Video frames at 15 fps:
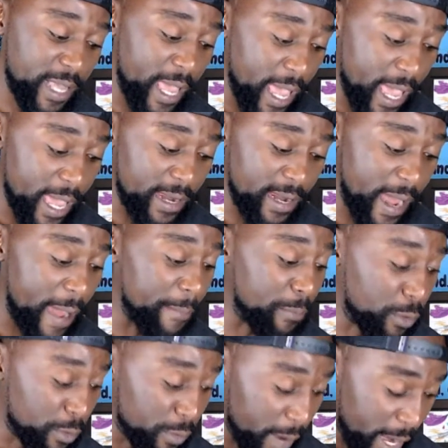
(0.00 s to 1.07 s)
and I'm
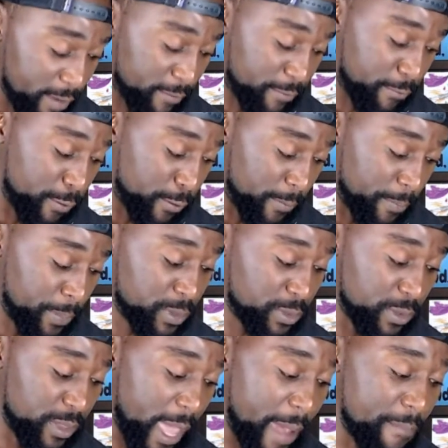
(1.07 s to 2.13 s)
grateful to
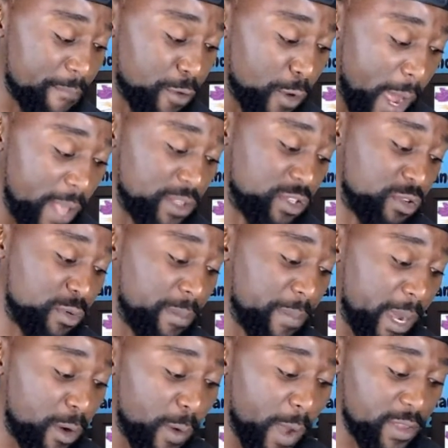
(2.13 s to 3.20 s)
them for answering
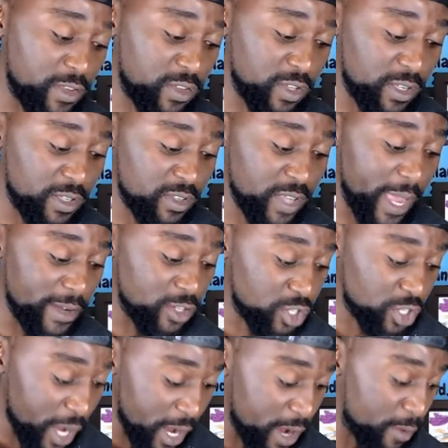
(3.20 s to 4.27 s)
my questions and
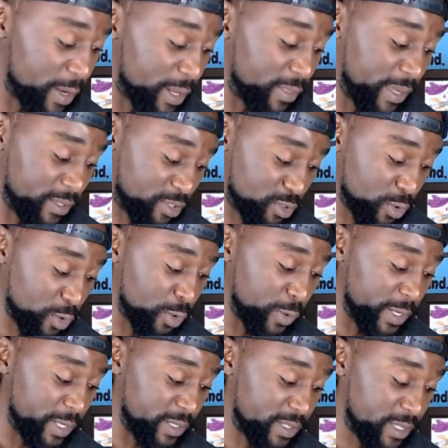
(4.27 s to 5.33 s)
sharing their
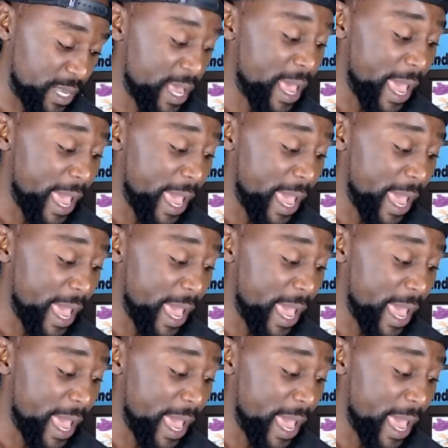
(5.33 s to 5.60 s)
stories.